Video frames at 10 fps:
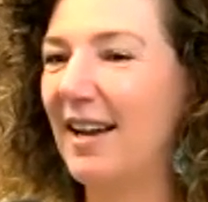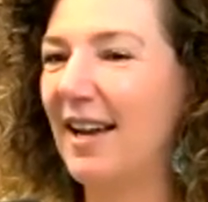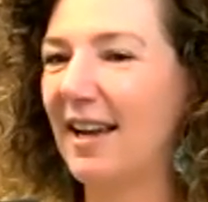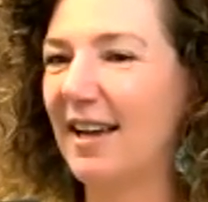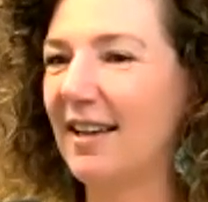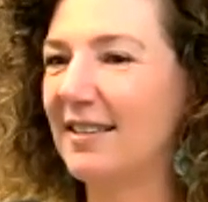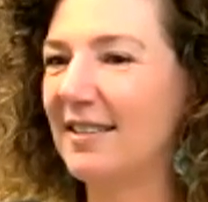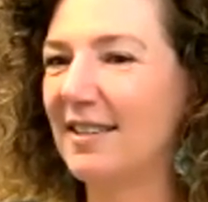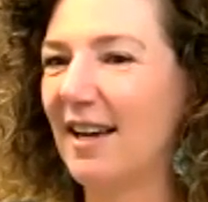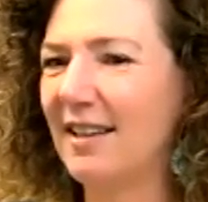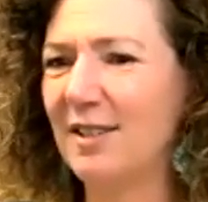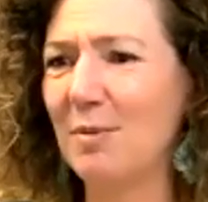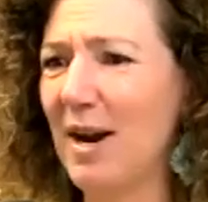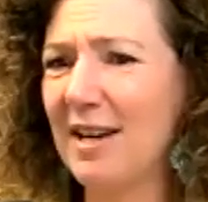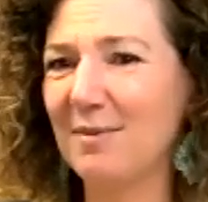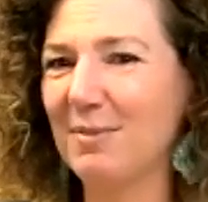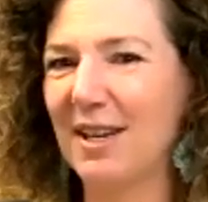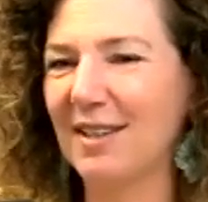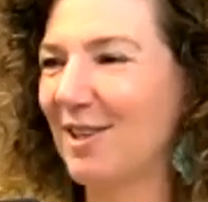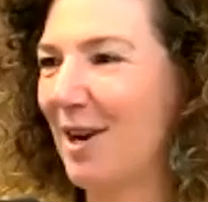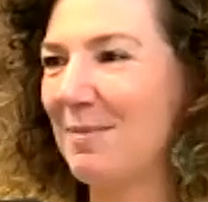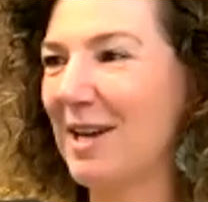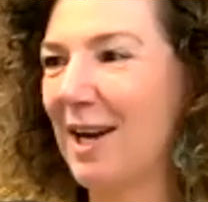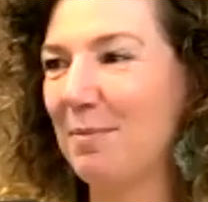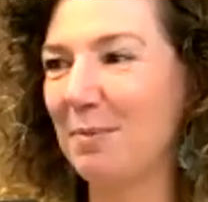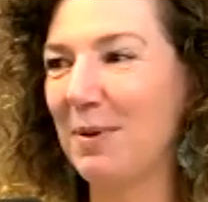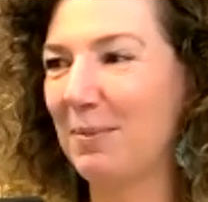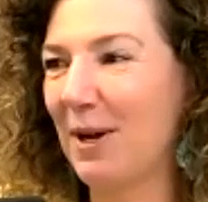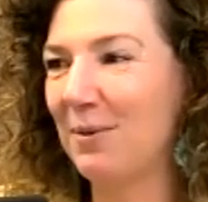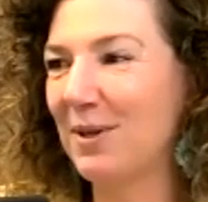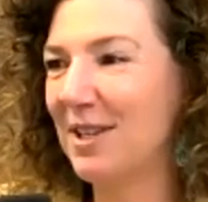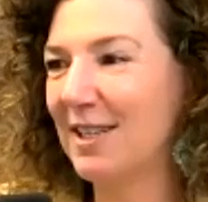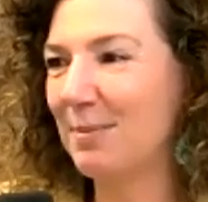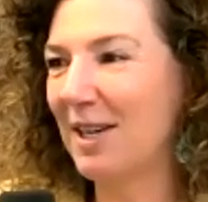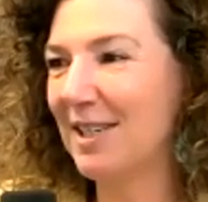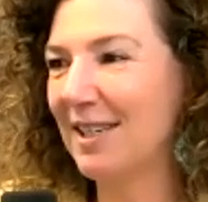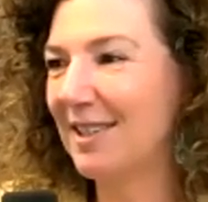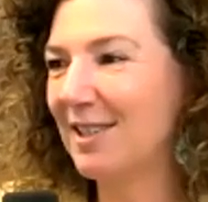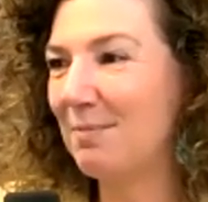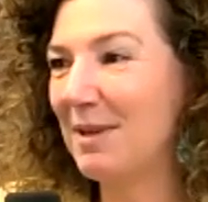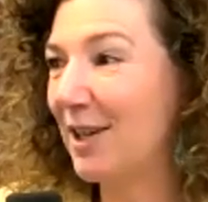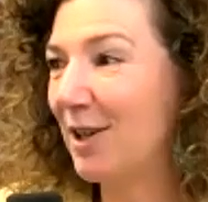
And some random things, you know, I met a couple of people I wasn't expecting to meet,